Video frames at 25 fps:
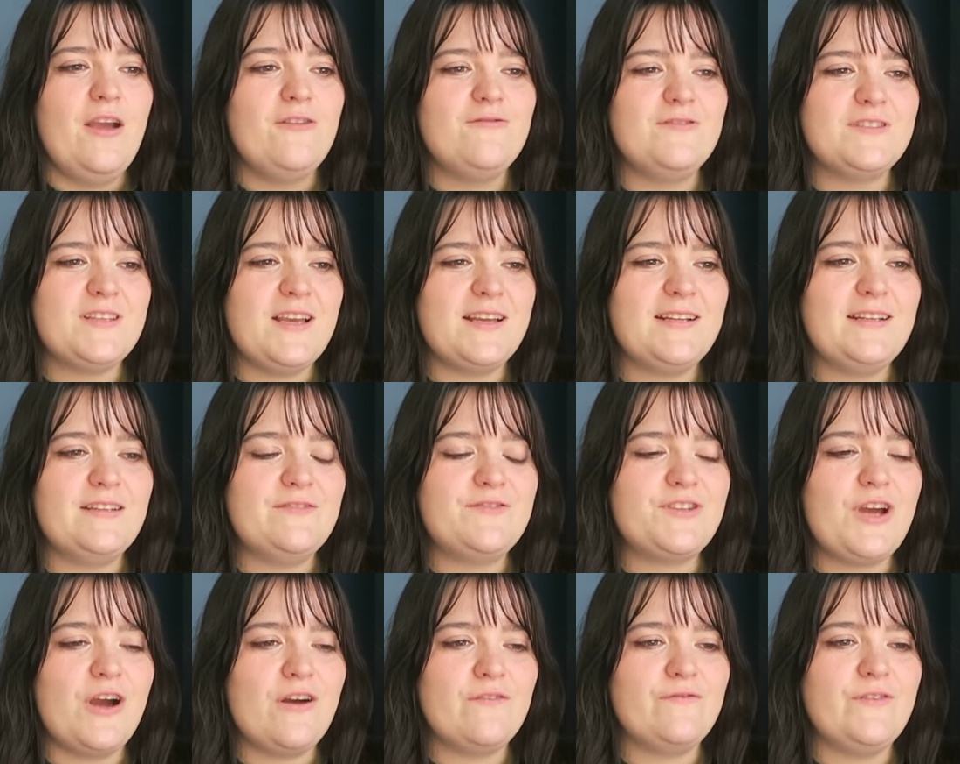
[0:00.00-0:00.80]
Recital
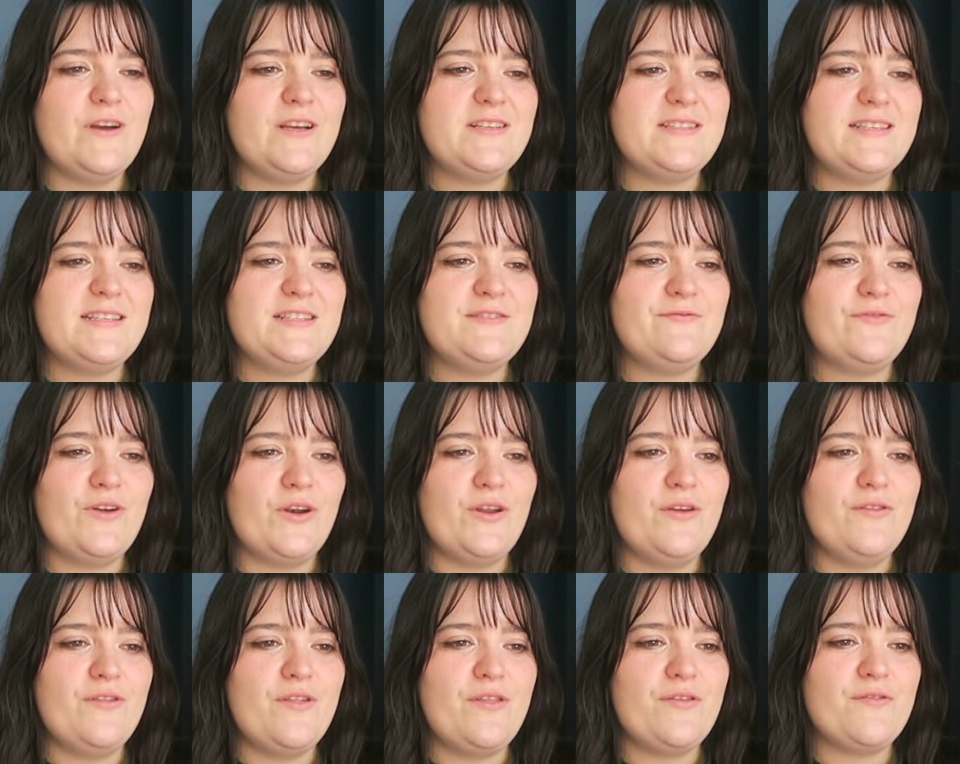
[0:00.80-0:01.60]
of Dark Verses
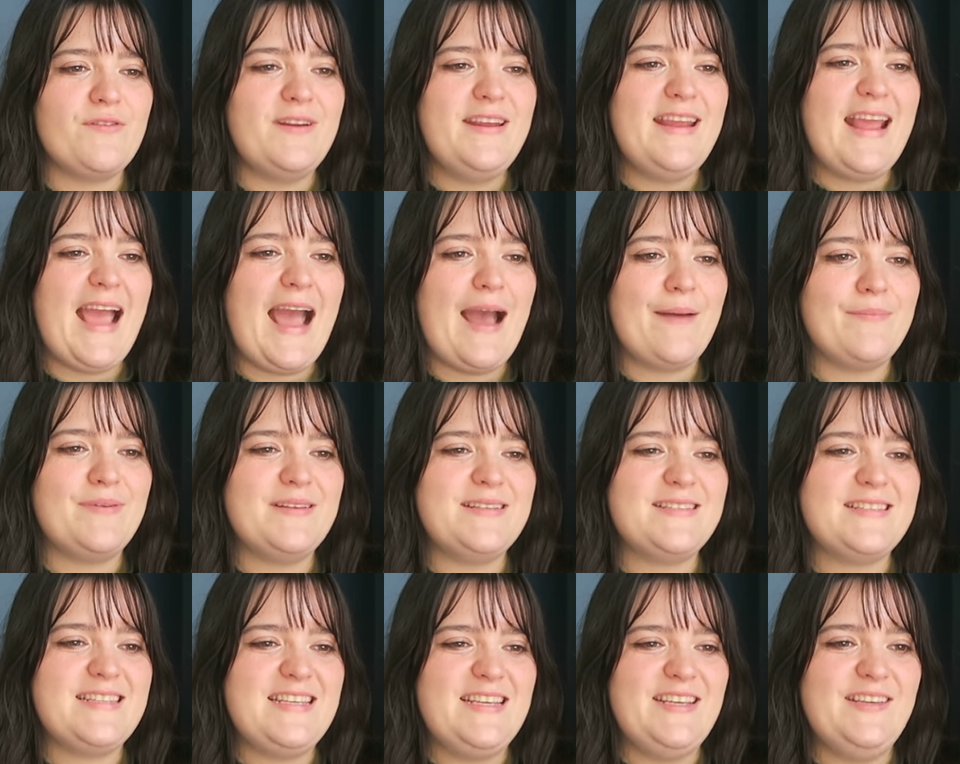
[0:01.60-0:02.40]
follow the three
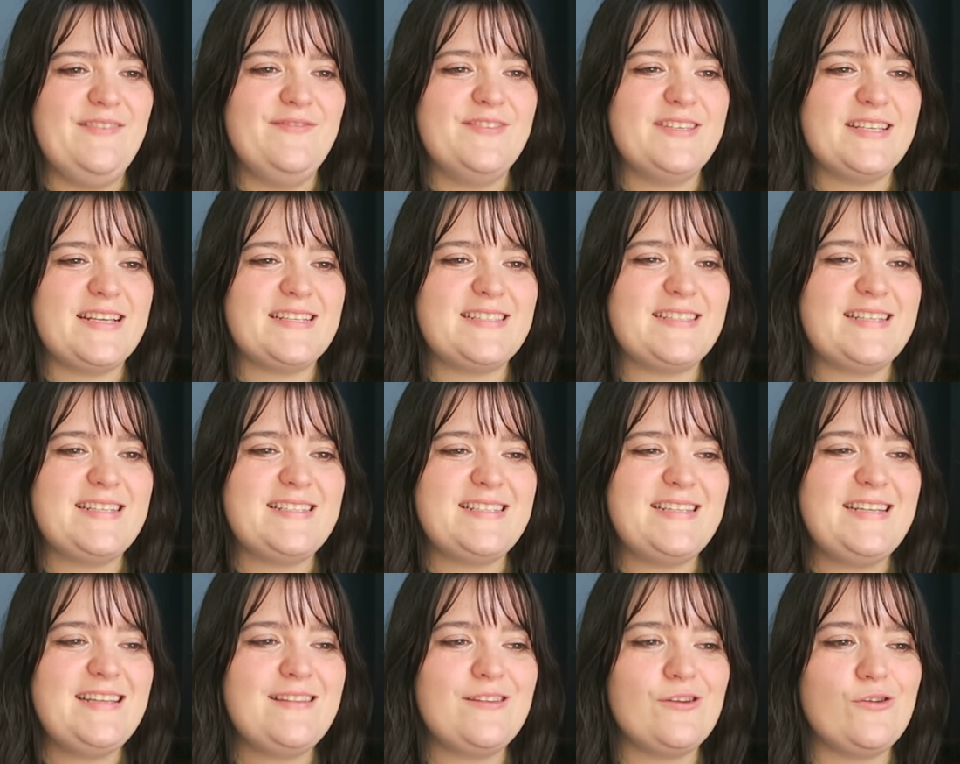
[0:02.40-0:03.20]
hapless thieves as they
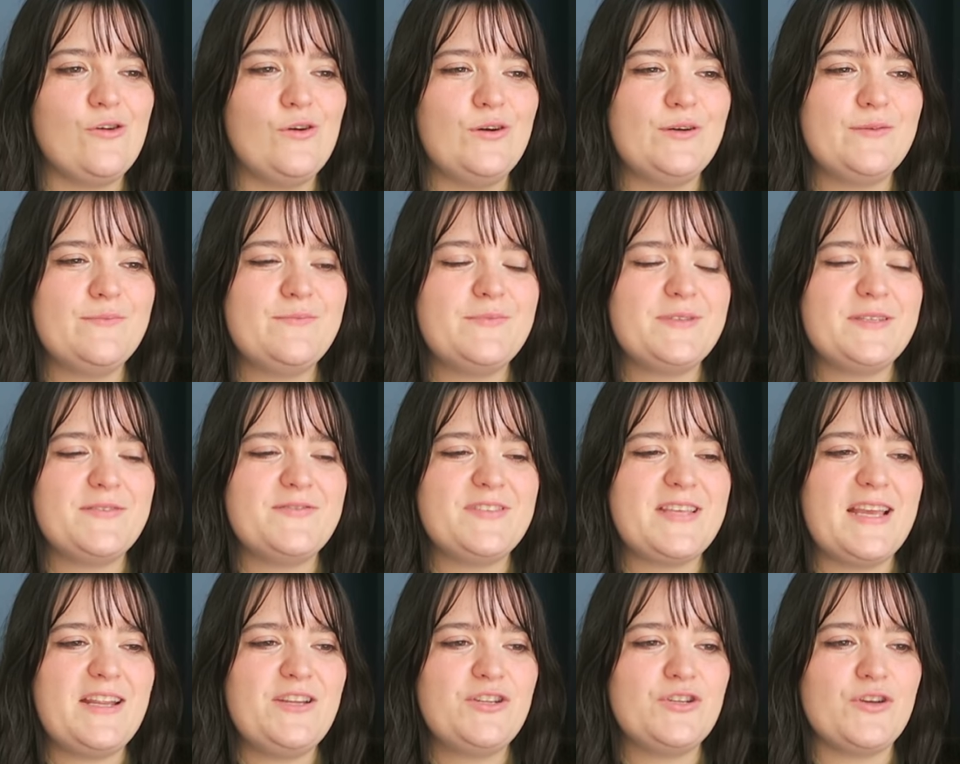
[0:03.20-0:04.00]
sneak the corpse of
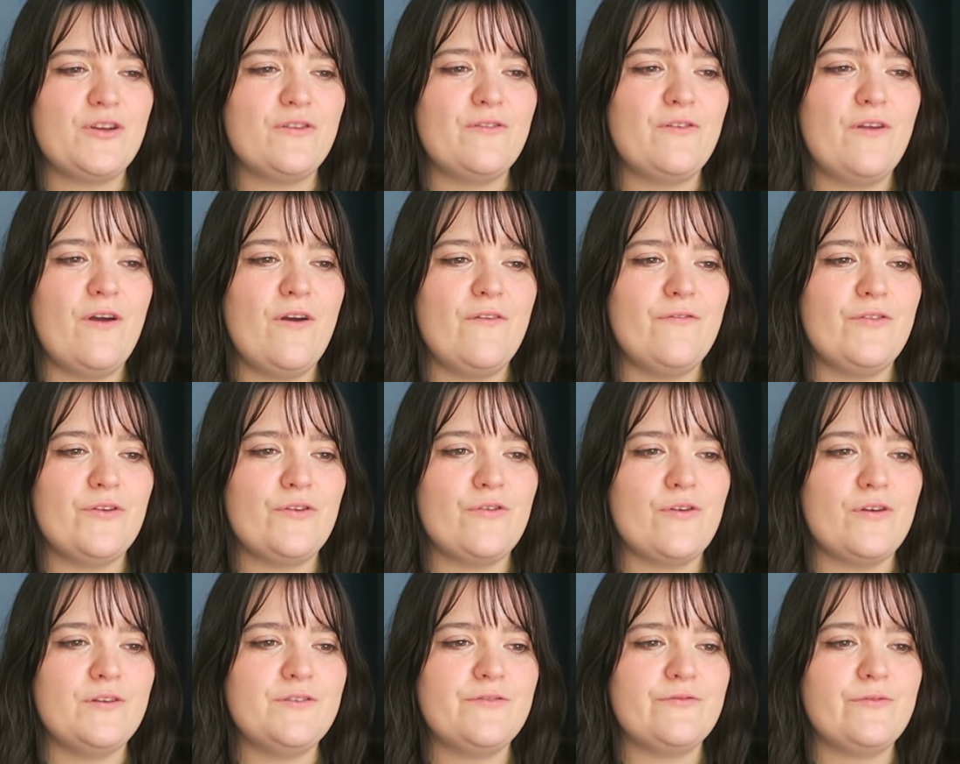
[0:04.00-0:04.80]
Saint John of the
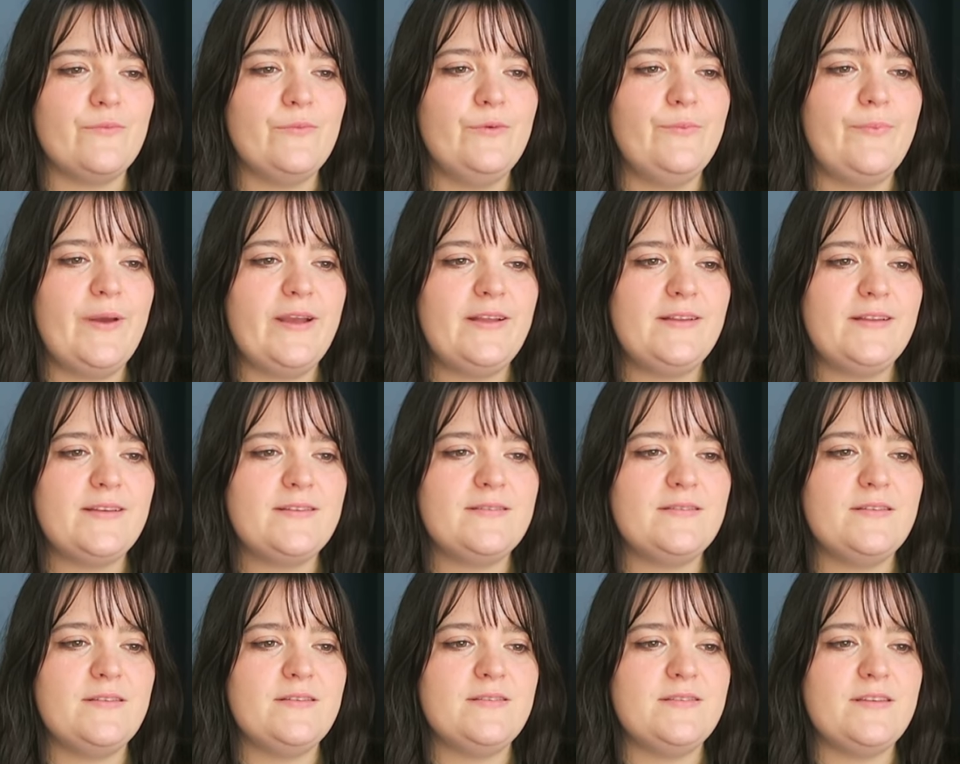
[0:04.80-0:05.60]
Cross from
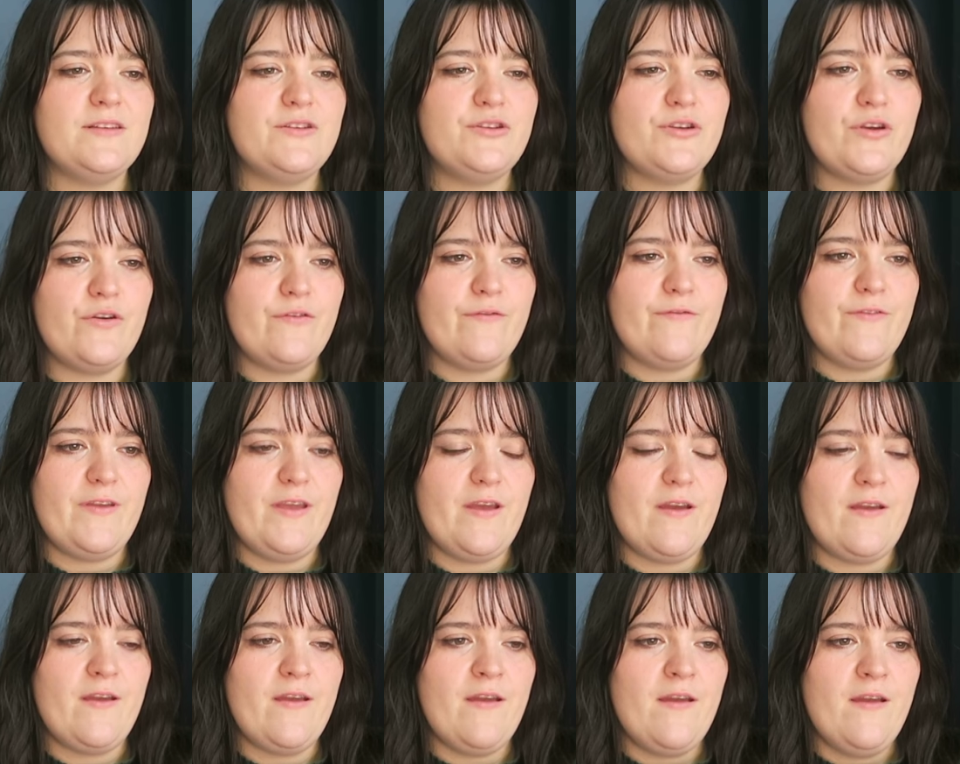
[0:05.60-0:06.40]
Ubeda to
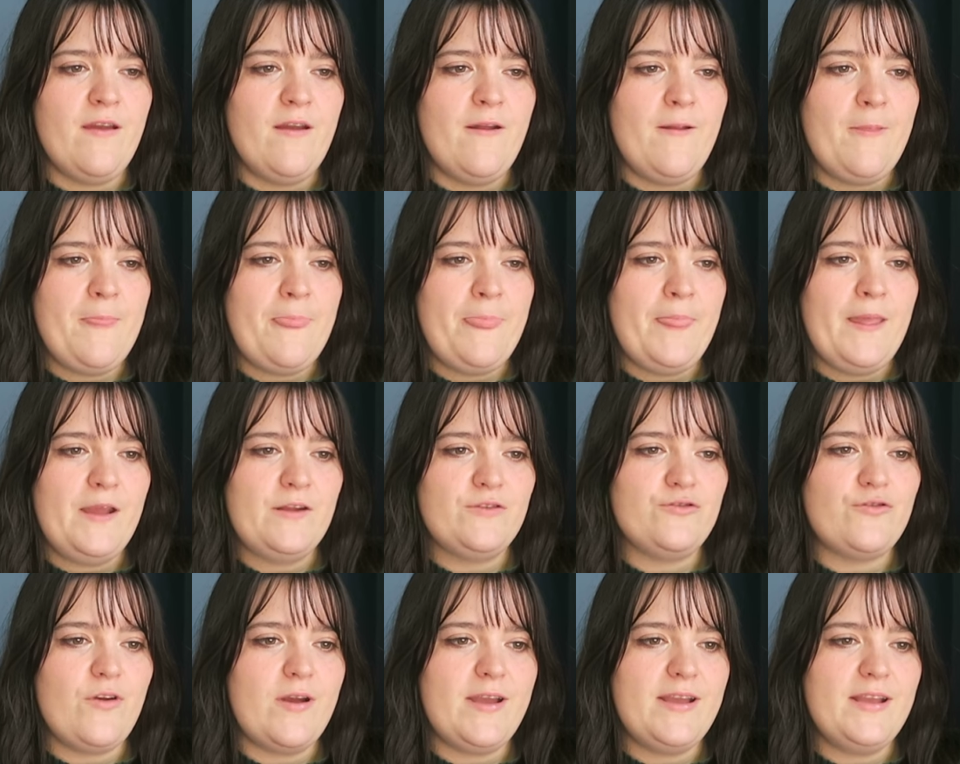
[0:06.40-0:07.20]
Segovia,
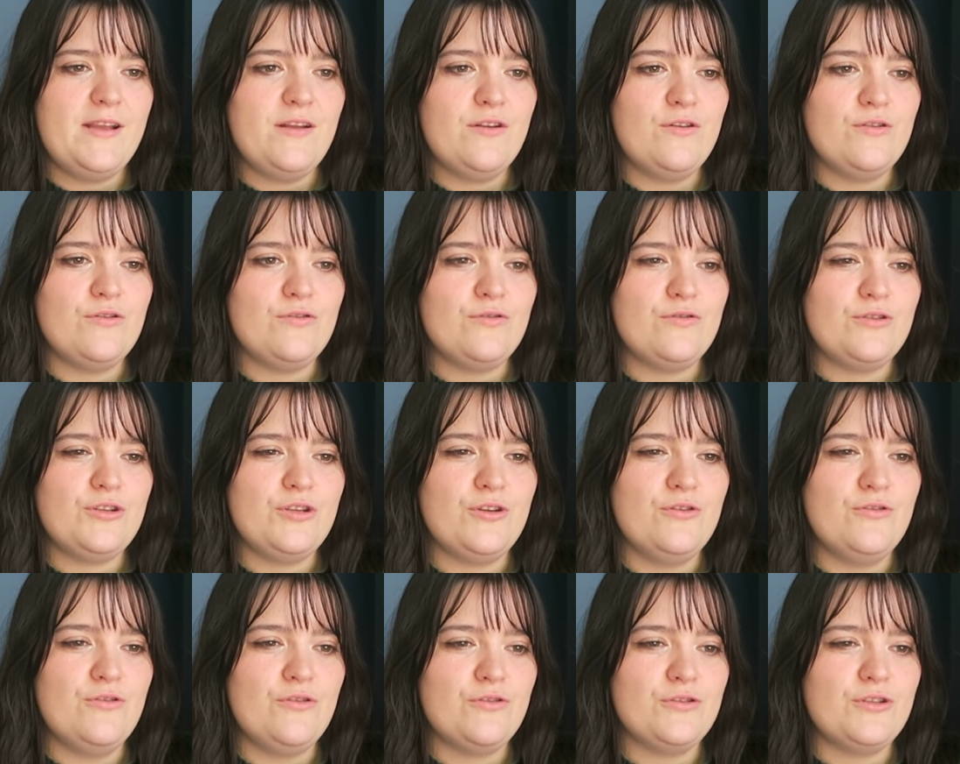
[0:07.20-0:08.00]
trying
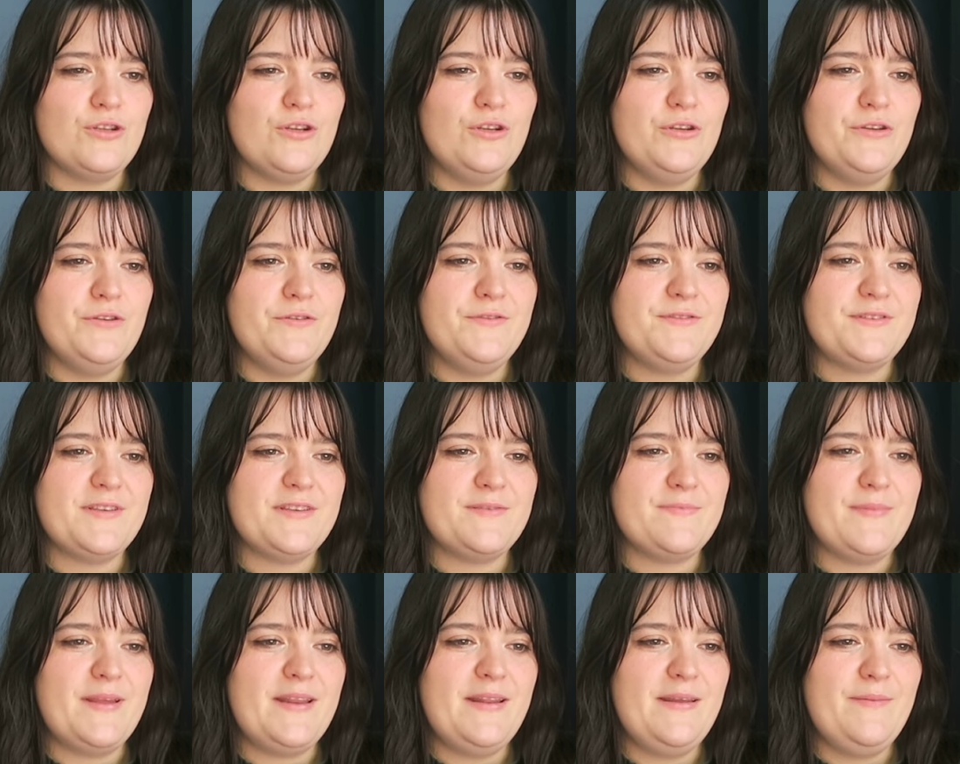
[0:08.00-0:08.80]
not to lose
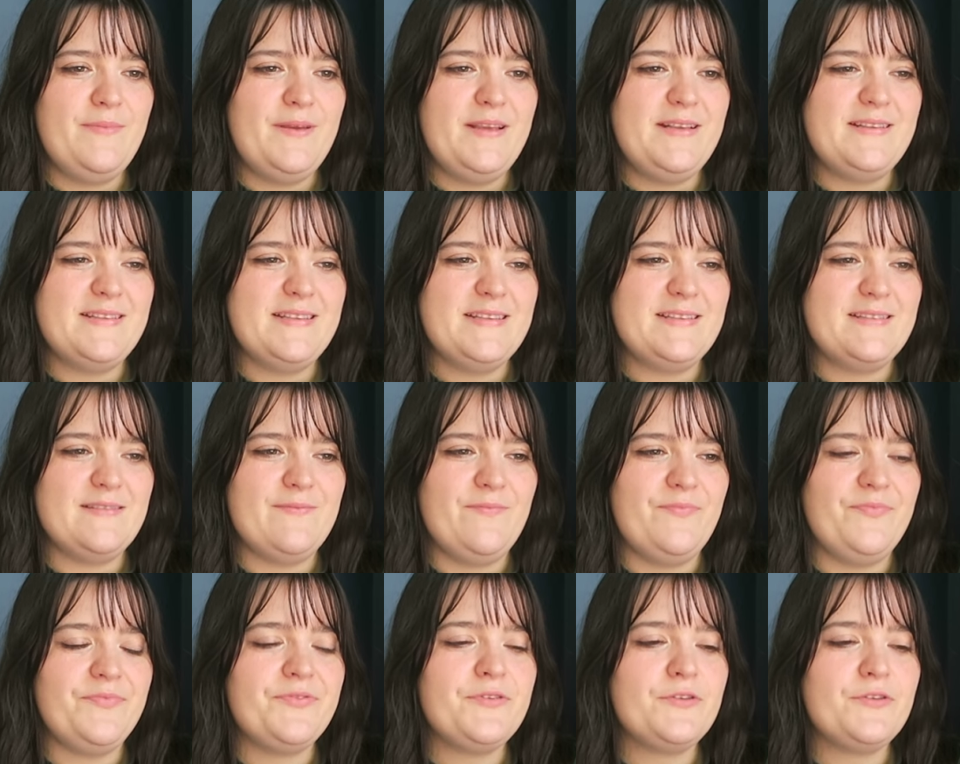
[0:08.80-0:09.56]
too many pieces